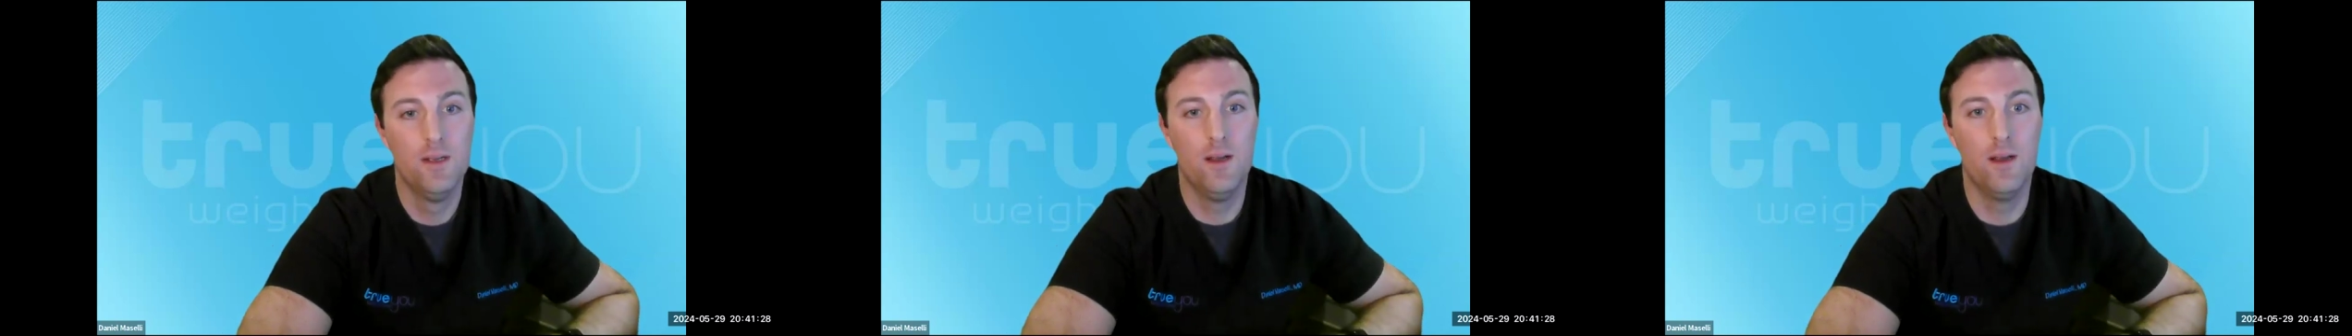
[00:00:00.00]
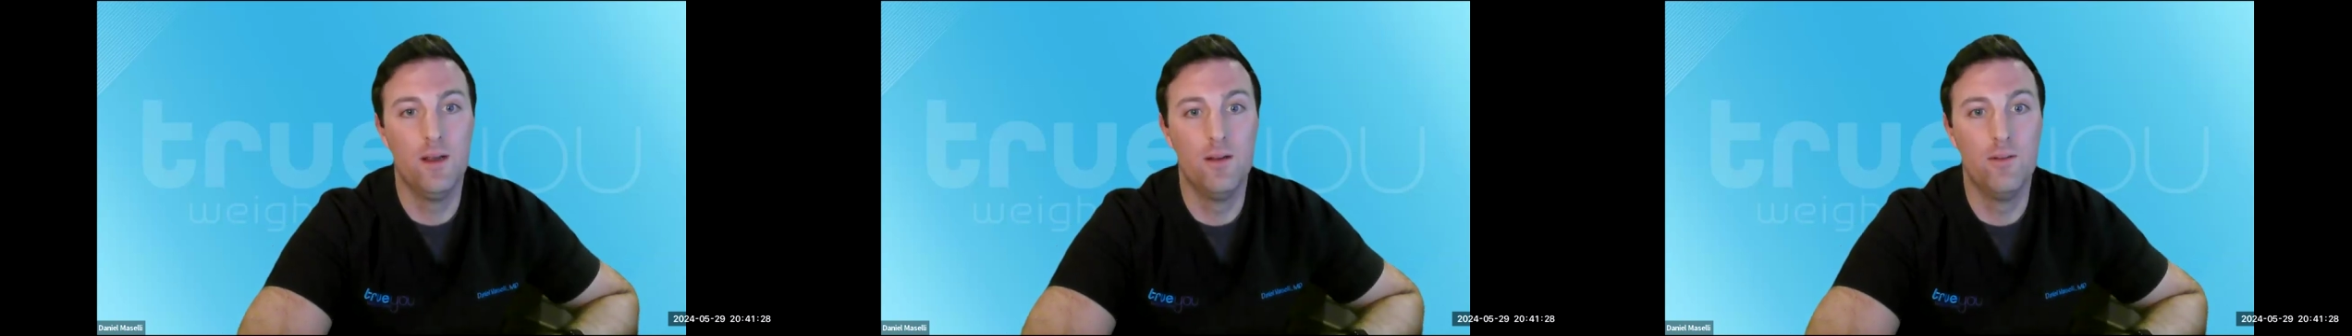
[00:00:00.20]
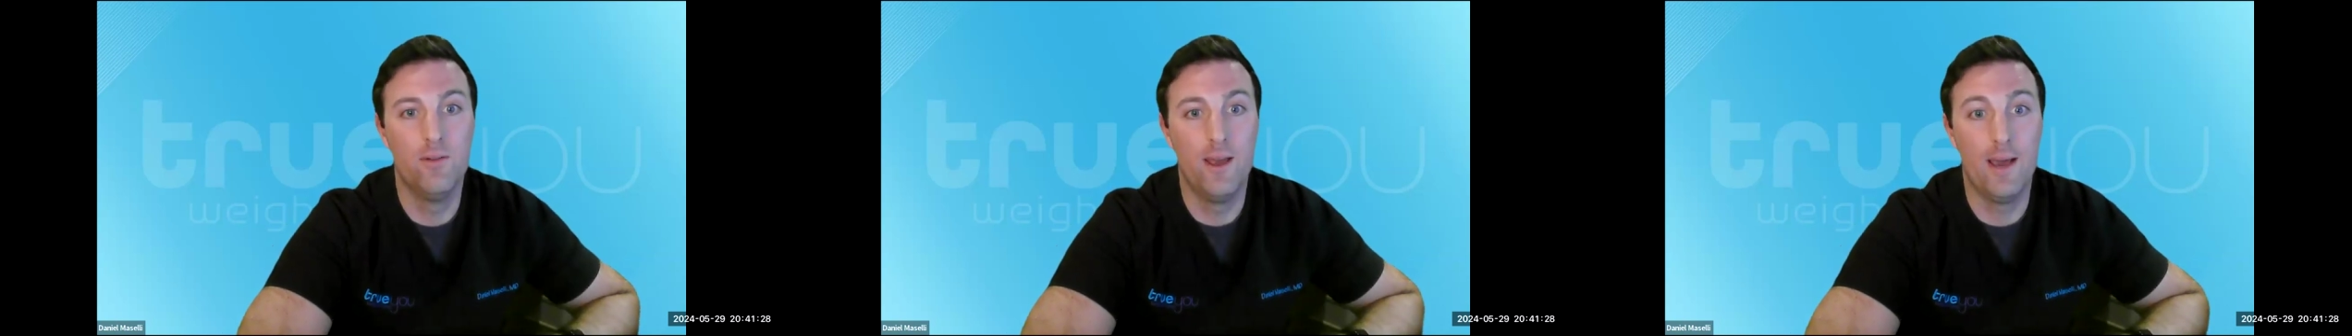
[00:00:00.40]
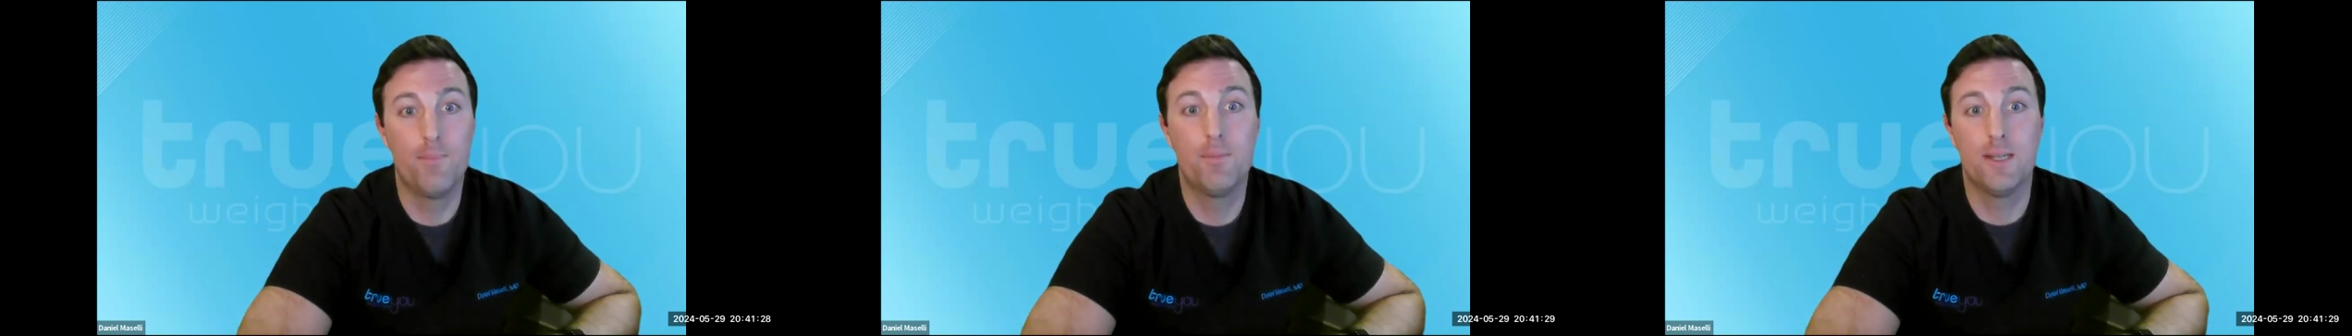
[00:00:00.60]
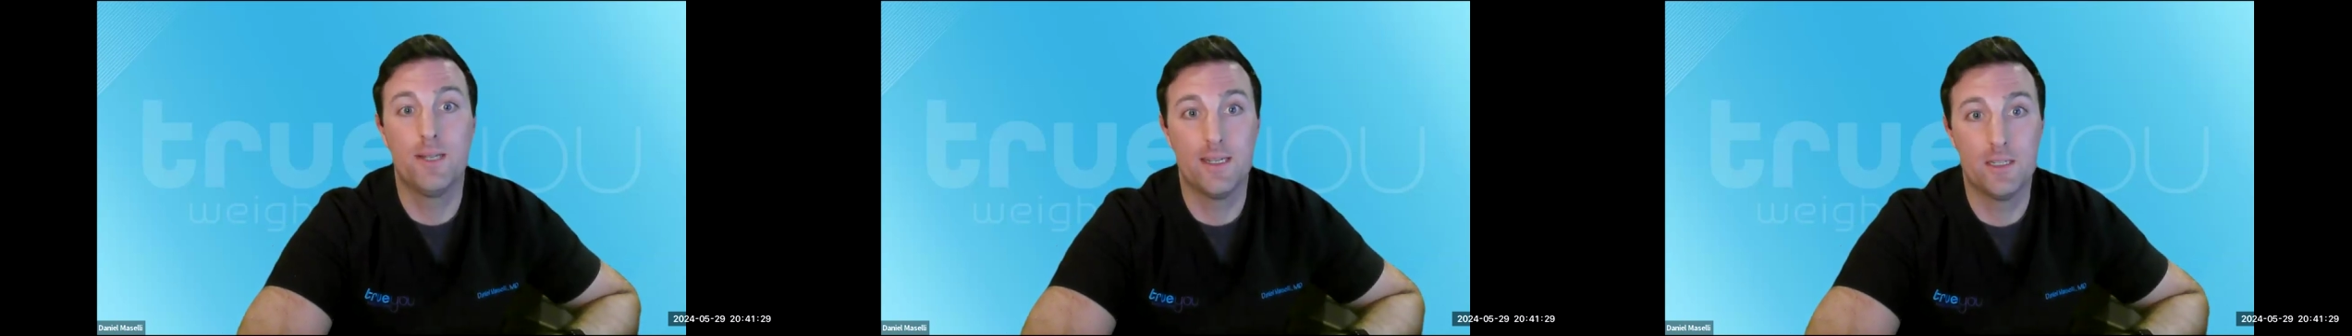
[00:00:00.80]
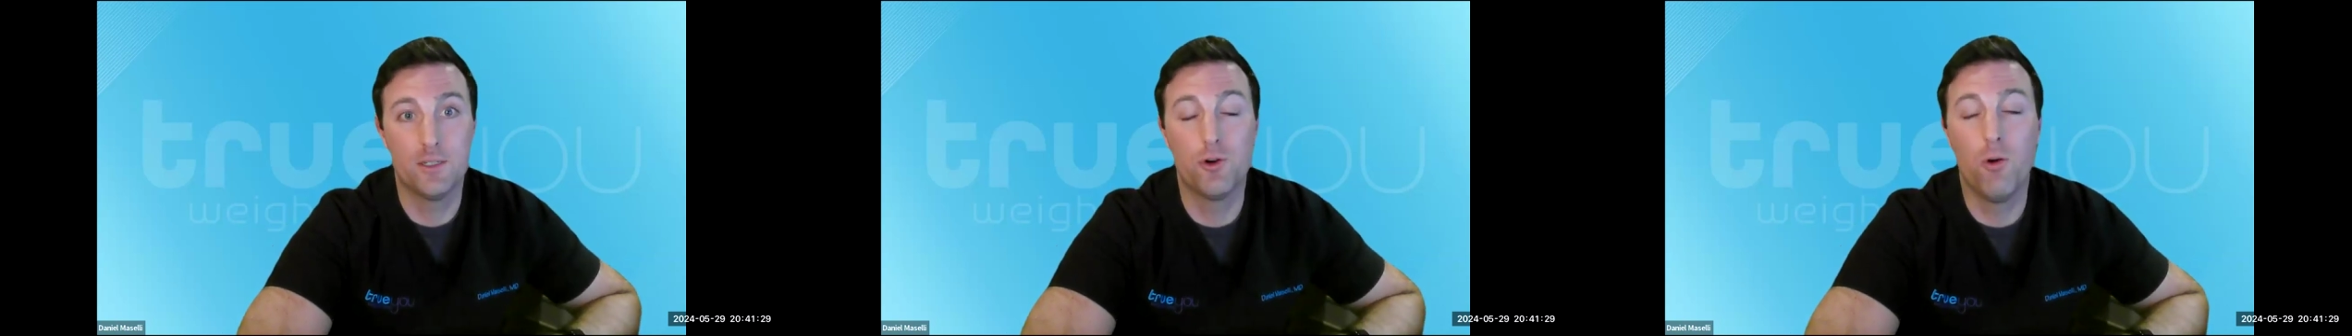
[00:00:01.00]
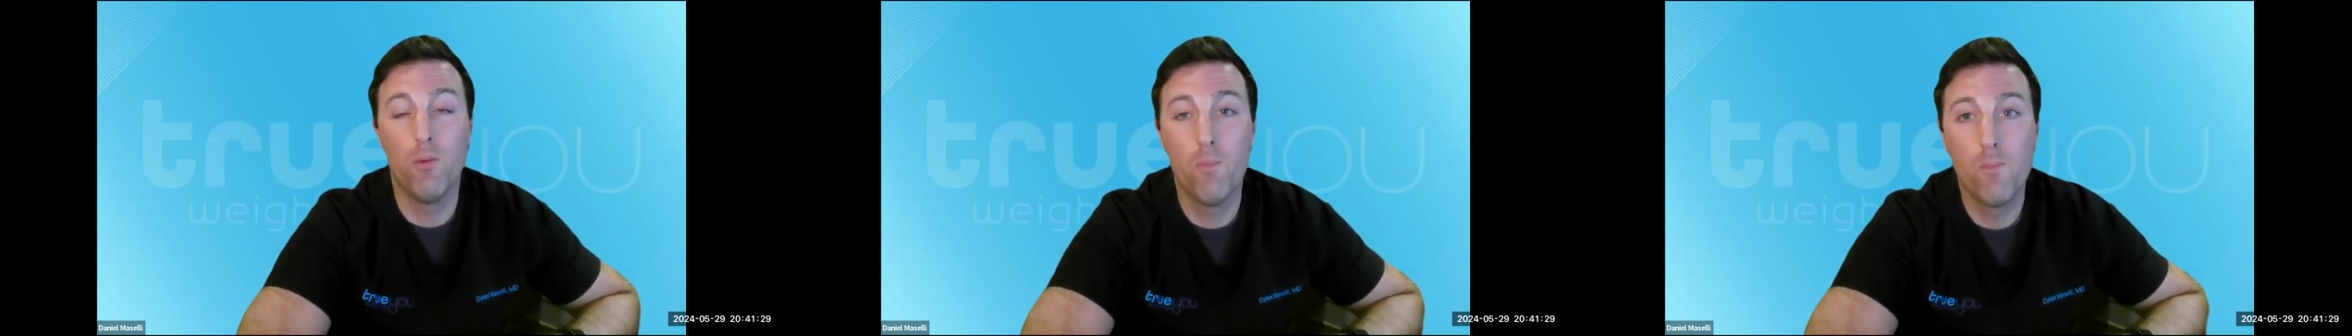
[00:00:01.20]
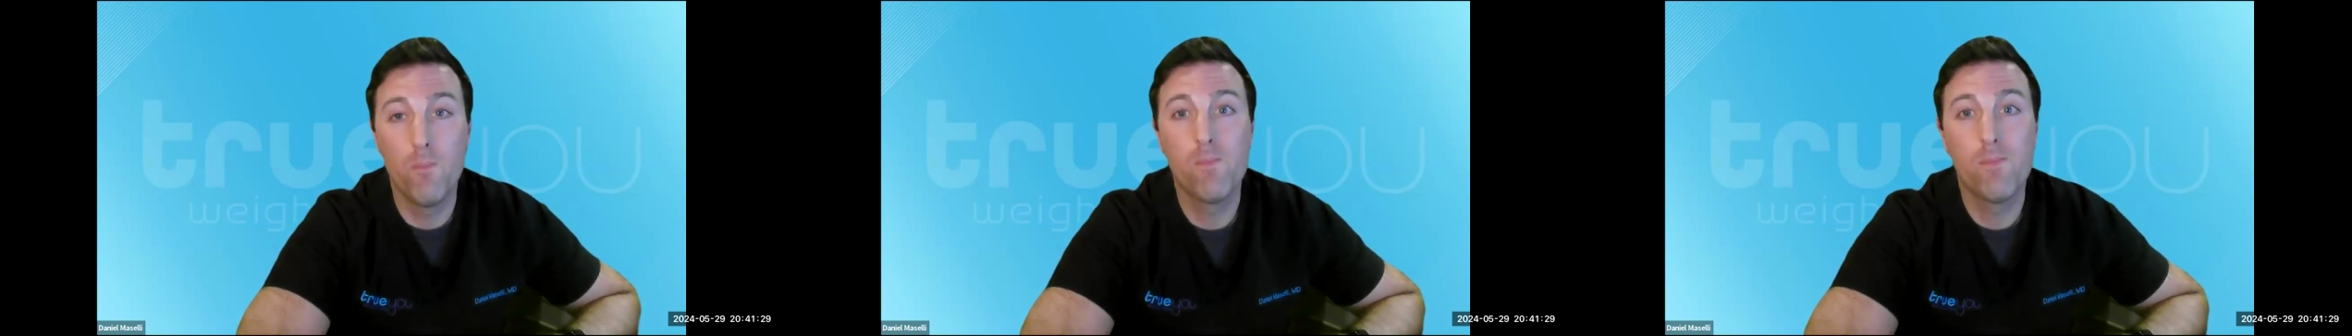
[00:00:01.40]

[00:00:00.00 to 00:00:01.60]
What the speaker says: of appetite control.